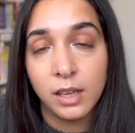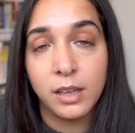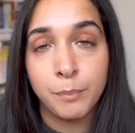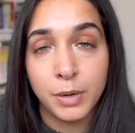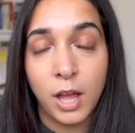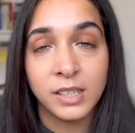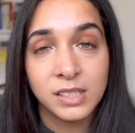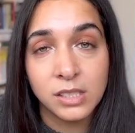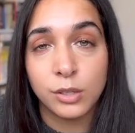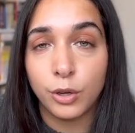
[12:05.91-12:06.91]
implies
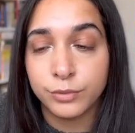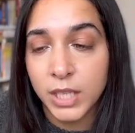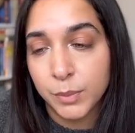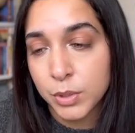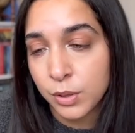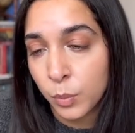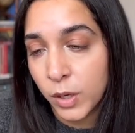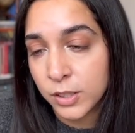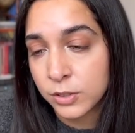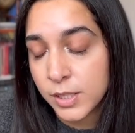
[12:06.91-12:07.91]
there's a lot of depth to the
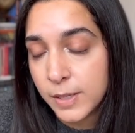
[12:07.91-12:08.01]
world.